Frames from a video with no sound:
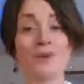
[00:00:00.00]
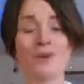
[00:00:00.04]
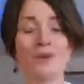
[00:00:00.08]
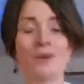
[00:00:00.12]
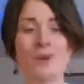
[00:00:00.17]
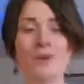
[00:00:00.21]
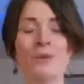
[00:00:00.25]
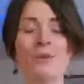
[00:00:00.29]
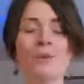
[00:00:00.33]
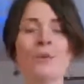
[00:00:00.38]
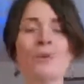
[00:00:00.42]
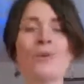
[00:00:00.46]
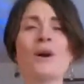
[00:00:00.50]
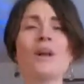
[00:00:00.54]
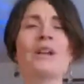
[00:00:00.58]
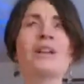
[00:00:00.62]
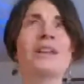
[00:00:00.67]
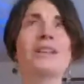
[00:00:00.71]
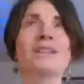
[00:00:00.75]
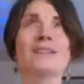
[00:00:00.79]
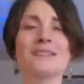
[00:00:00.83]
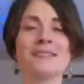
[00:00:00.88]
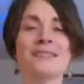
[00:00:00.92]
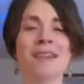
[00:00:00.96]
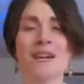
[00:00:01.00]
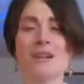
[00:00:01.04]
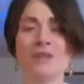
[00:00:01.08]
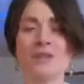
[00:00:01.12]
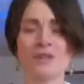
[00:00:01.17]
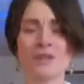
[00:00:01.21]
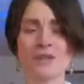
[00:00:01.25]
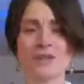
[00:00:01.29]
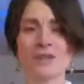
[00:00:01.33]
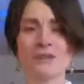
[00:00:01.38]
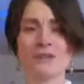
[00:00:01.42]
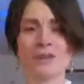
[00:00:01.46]
So what is the
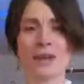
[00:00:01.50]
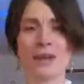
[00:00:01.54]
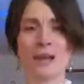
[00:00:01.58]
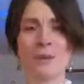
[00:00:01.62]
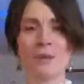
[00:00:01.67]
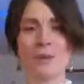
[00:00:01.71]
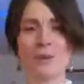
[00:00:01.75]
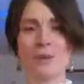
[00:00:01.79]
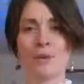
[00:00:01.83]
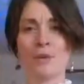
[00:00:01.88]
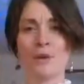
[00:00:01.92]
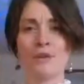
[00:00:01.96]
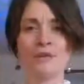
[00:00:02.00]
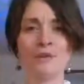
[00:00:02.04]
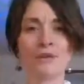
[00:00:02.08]
energy of Capricorn?